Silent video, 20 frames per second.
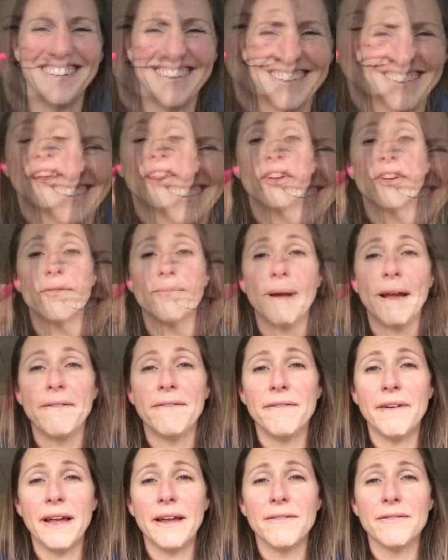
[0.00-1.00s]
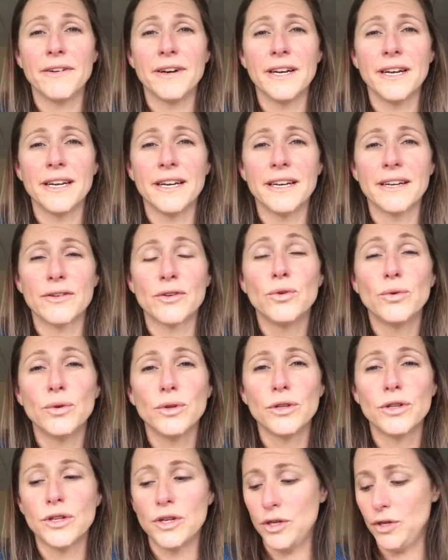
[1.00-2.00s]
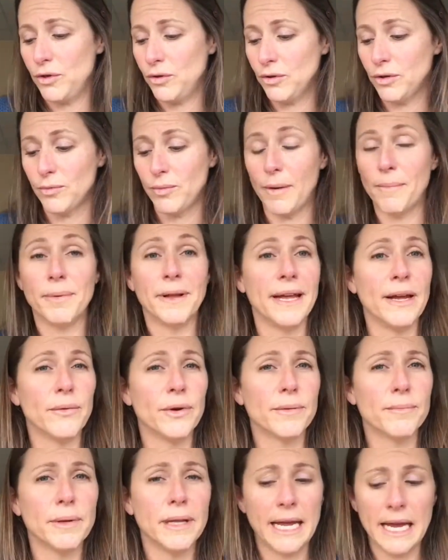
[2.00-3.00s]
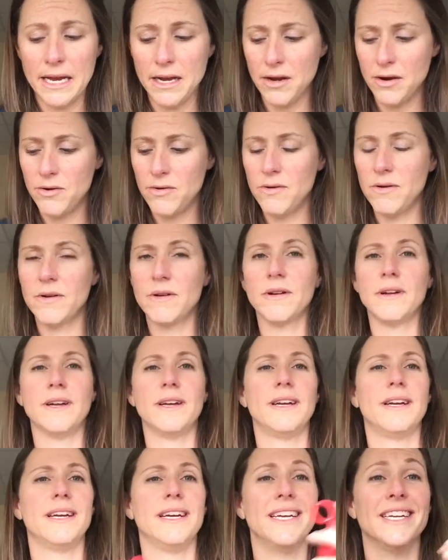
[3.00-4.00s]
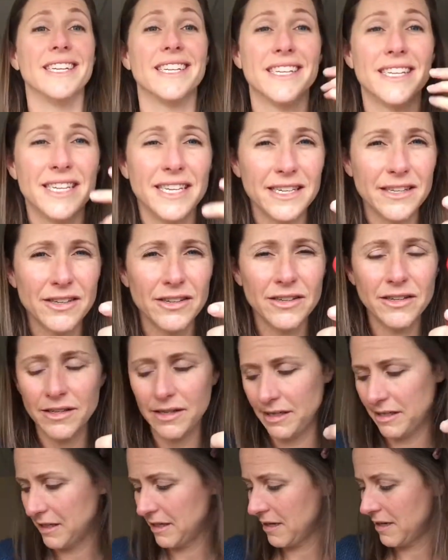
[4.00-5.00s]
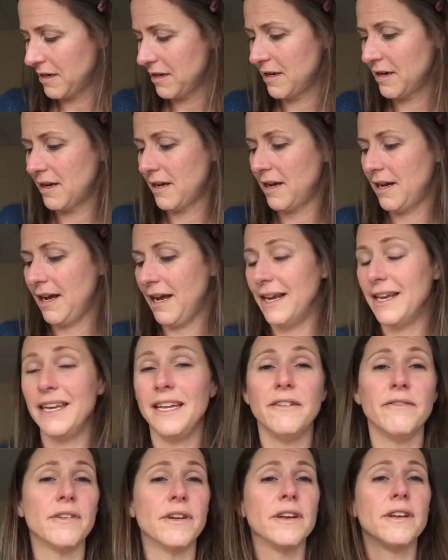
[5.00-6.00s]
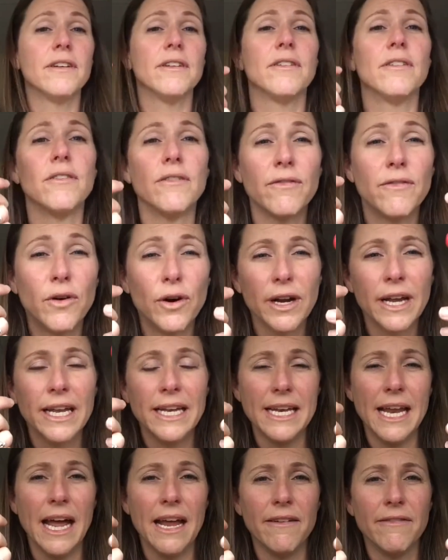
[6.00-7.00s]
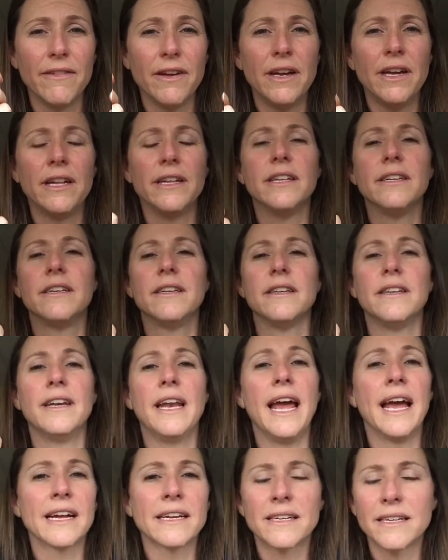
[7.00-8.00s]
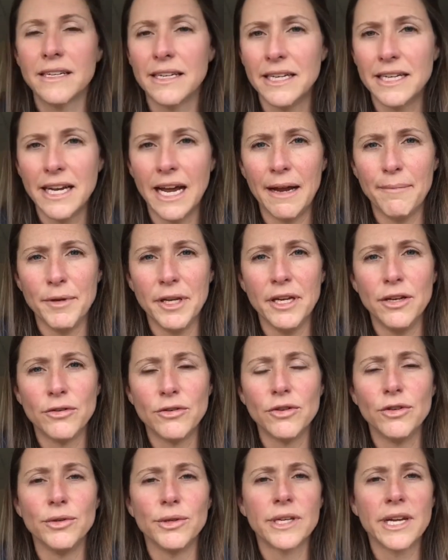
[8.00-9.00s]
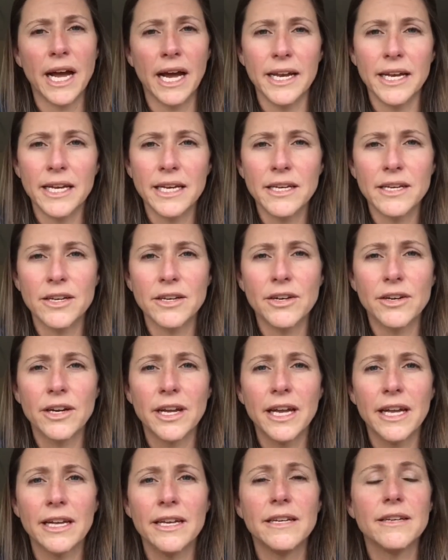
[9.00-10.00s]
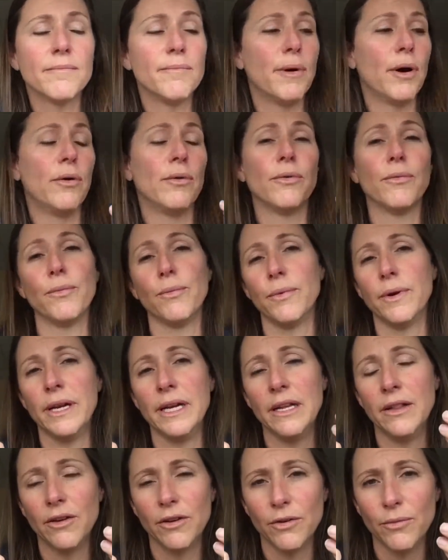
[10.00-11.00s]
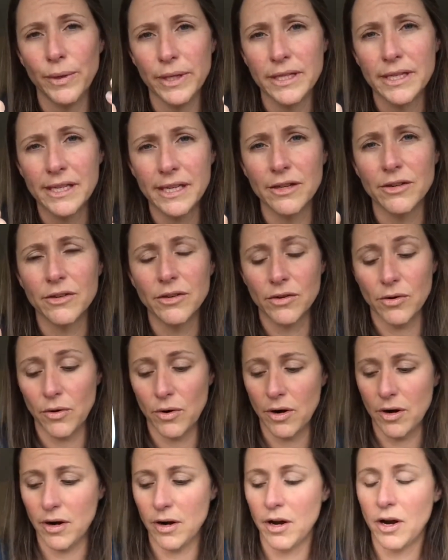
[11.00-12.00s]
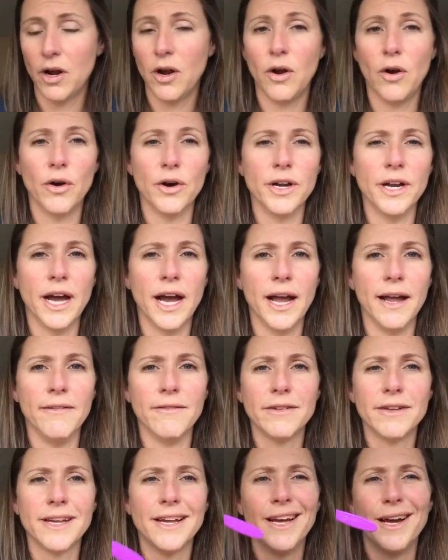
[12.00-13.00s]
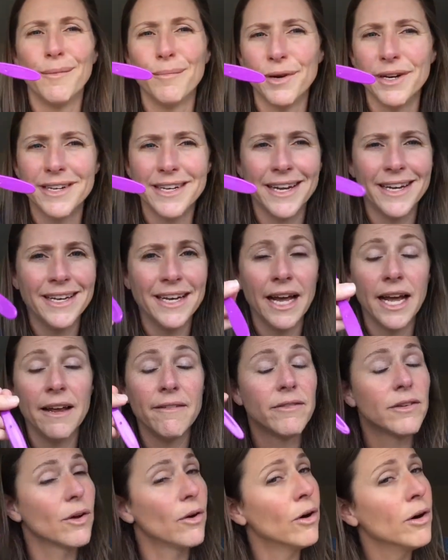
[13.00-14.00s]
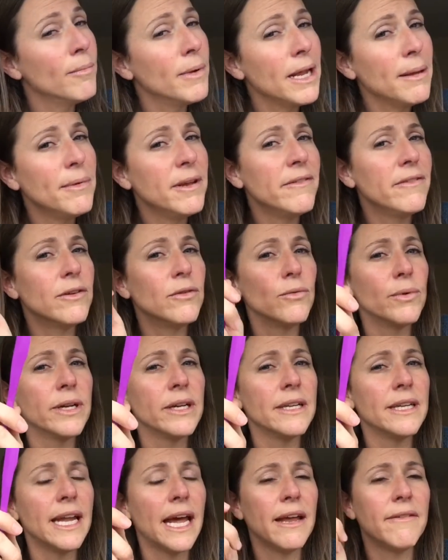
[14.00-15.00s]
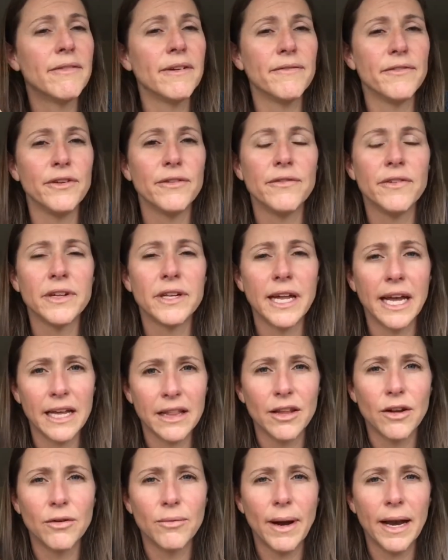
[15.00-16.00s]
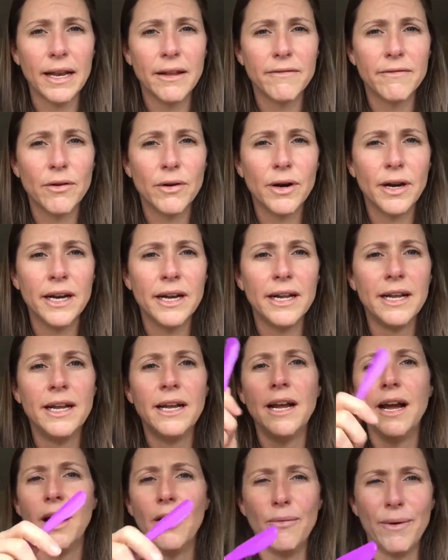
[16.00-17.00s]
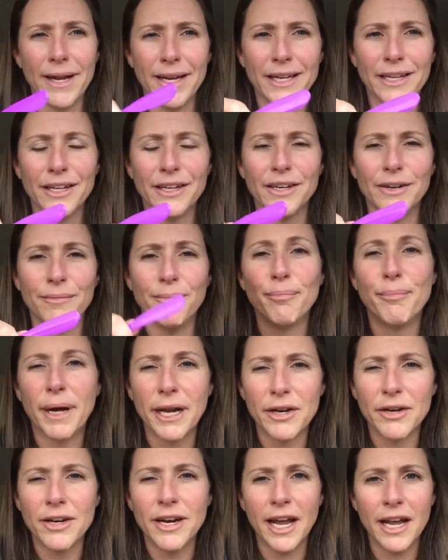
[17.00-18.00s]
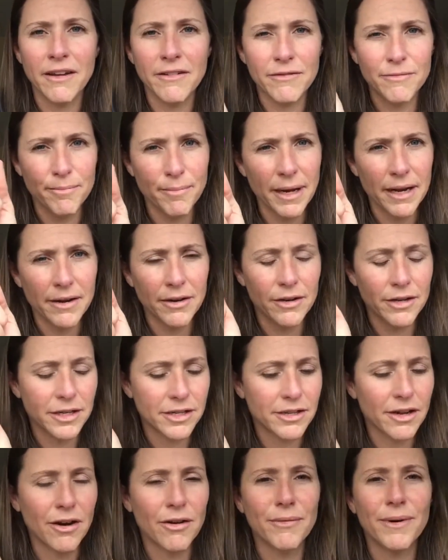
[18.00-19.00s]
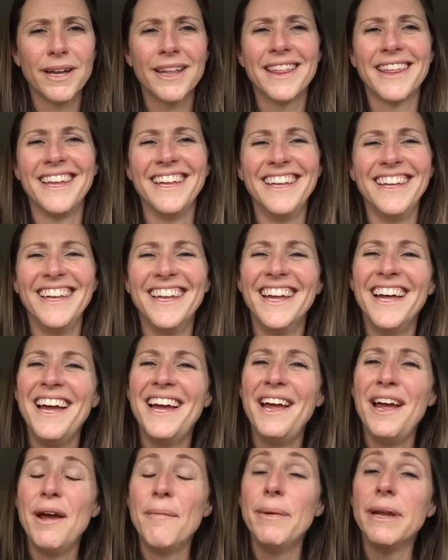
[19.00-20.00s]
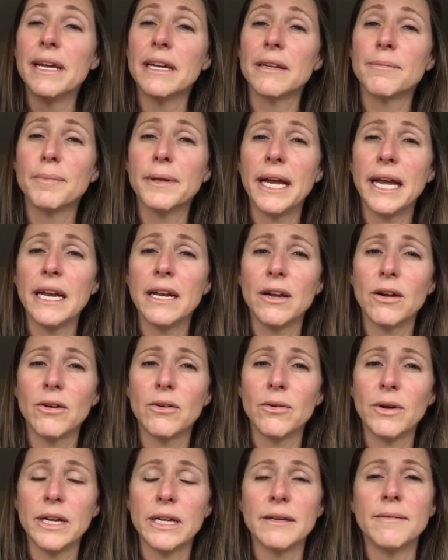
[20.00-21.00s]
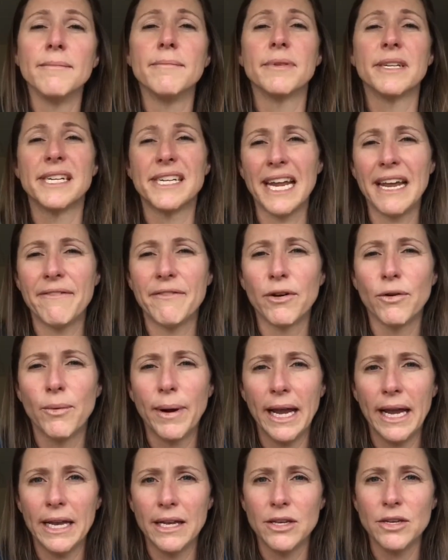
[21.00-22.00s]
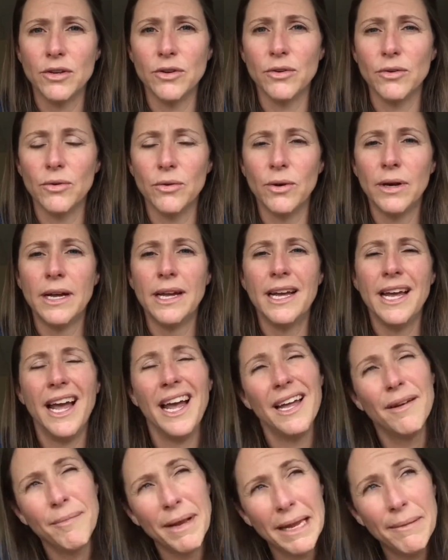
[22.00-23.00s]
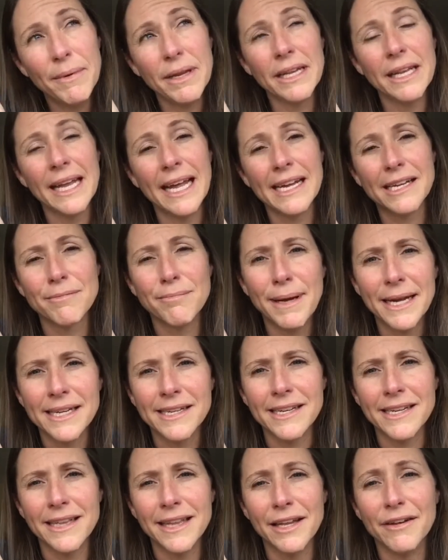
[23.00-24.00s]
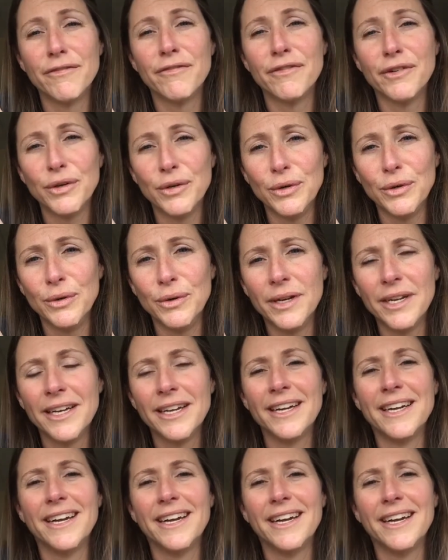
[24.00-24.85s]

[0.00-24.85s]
Another of my favorite tools to use while playing with Play-Doh is scissors and even fork and knife. This is an excellent time to introduce cutting to your kids, both either with scissors or knives, pretend knives, or maybe even real knife if you feel like they're ready for it. A regular butter knife, better to start with, because Play-Doh is a safer way to, and maybe less messy than food